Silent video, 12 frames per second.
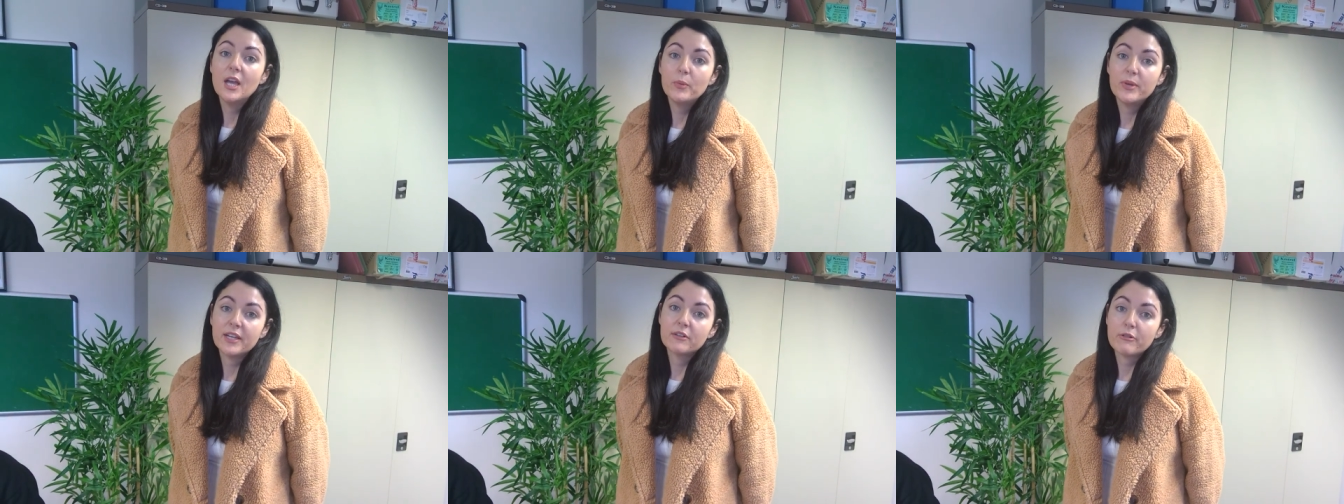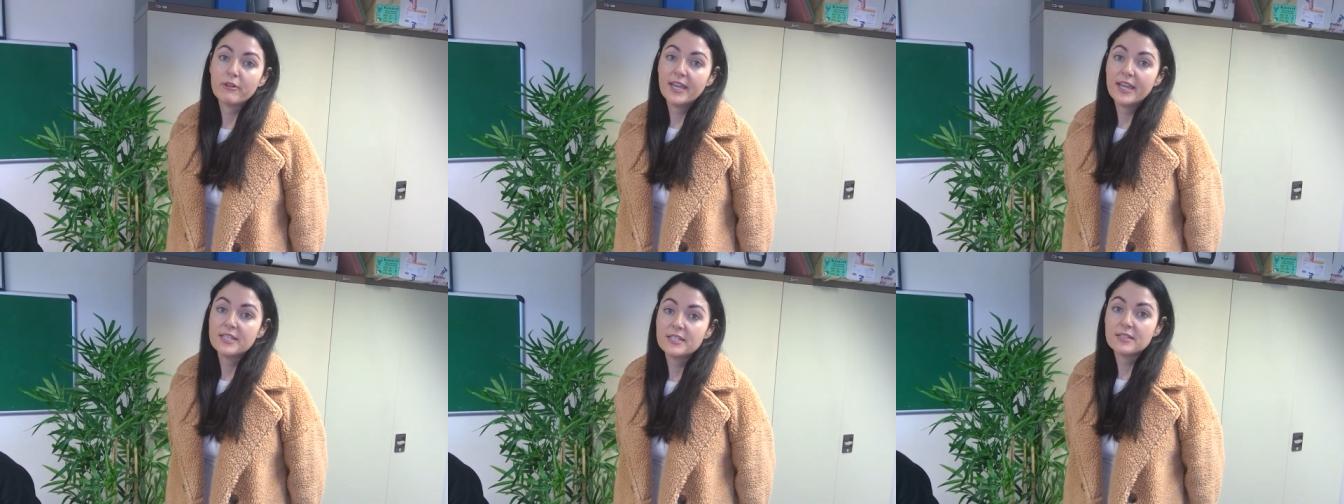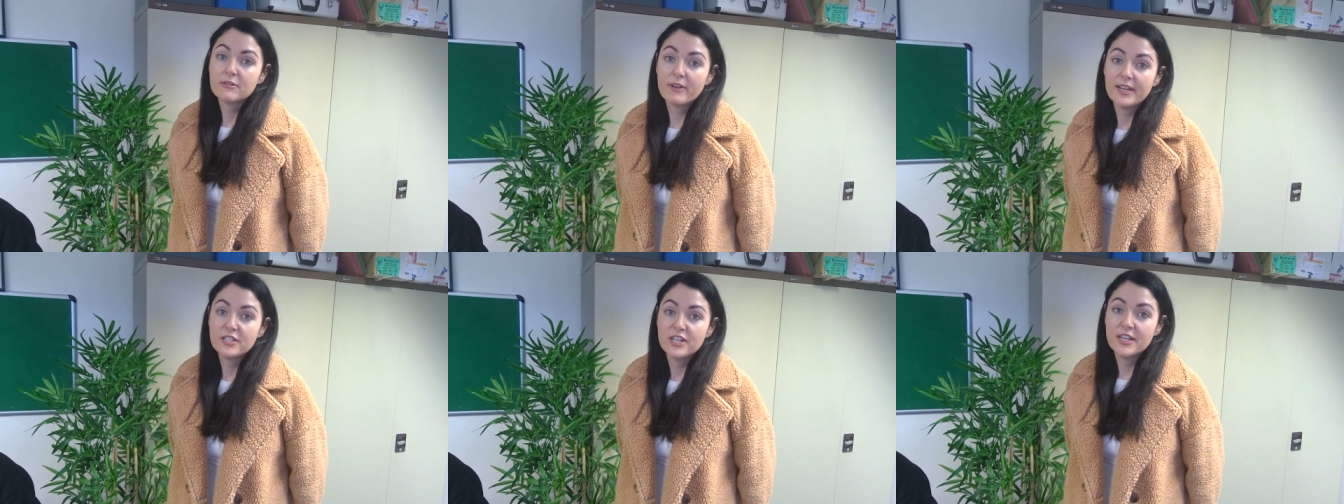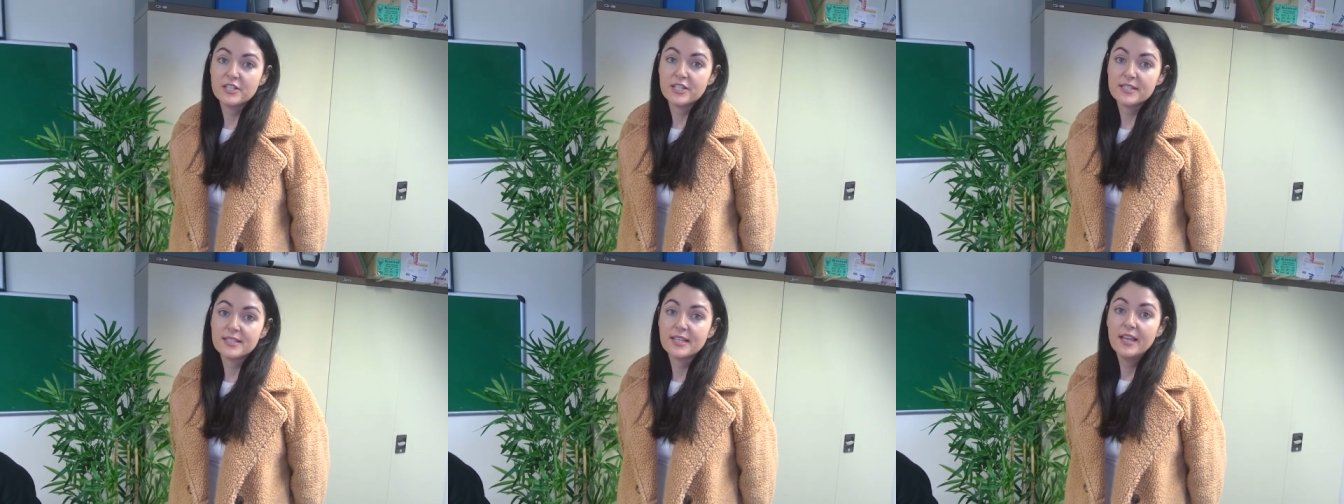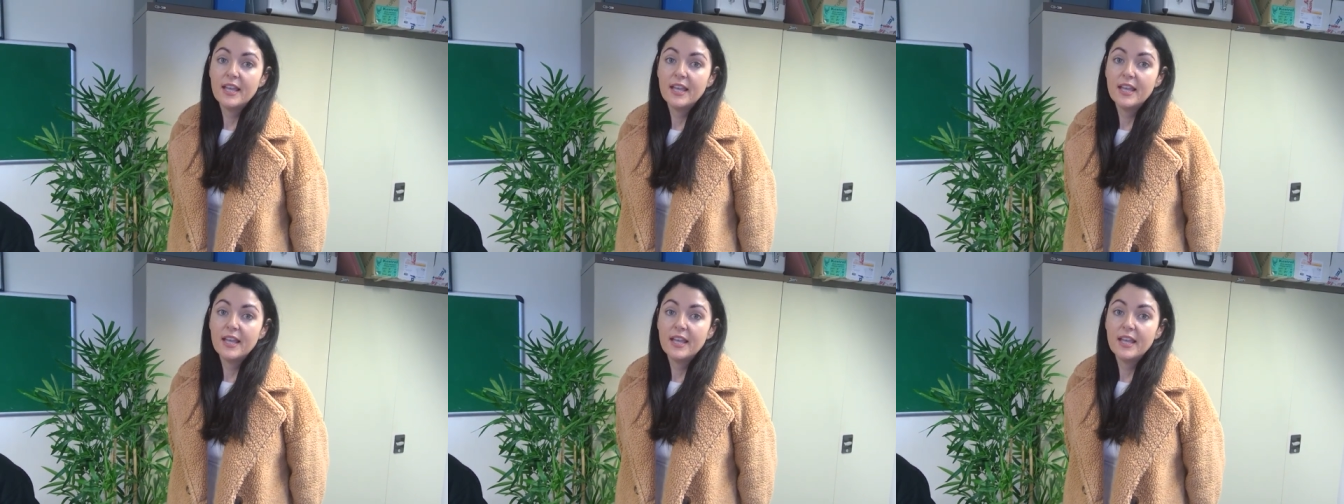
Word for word: we can create great changes.